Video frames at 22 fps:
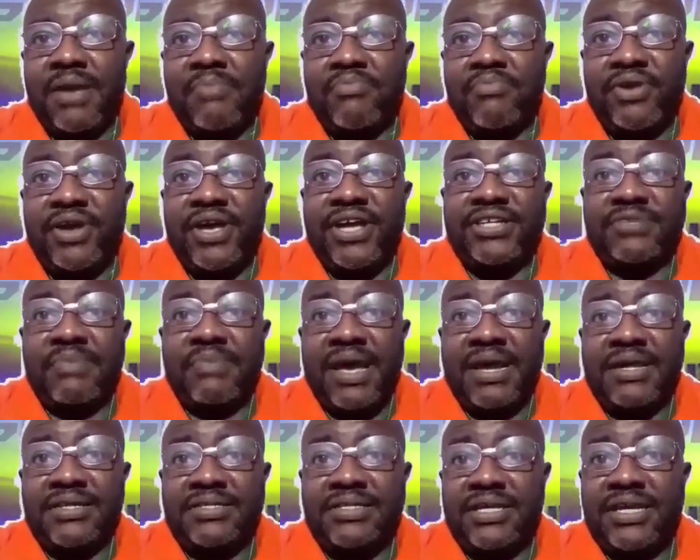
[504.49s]
Bridge
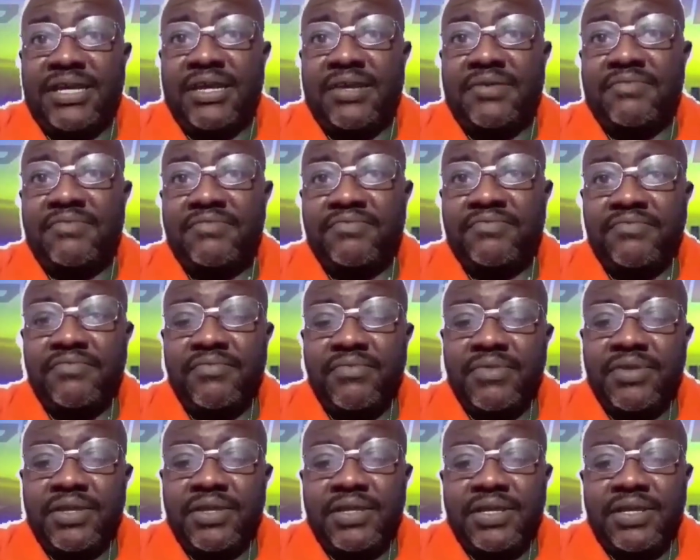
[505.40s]
Magazine.
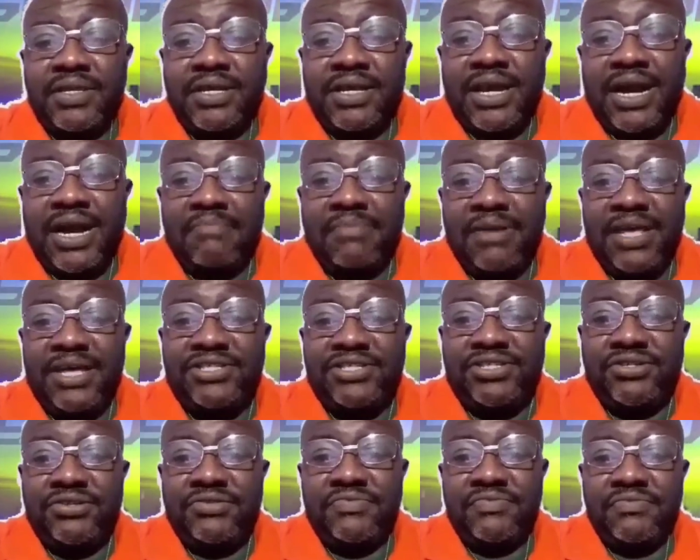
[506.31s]
God
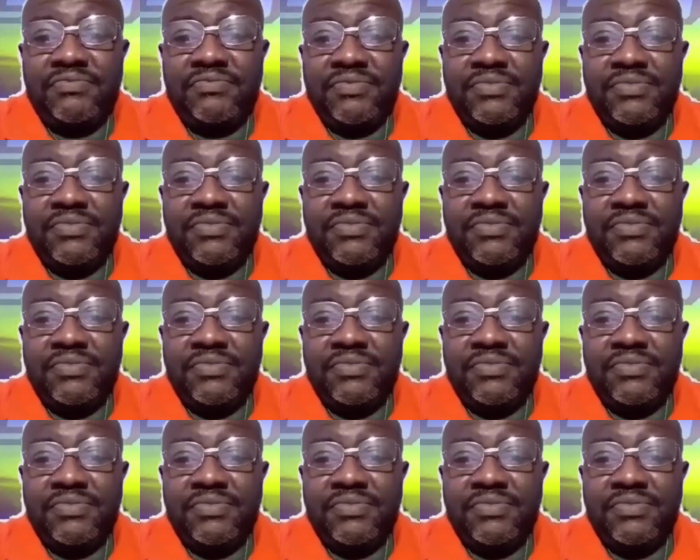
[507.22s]
bless you.